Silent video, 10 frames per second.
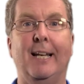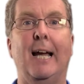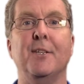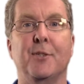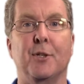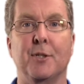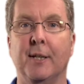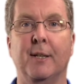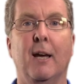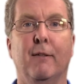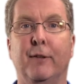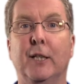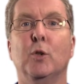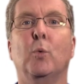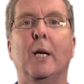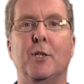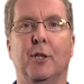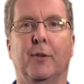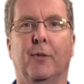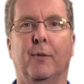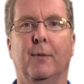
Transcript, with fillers: answers and frequent questions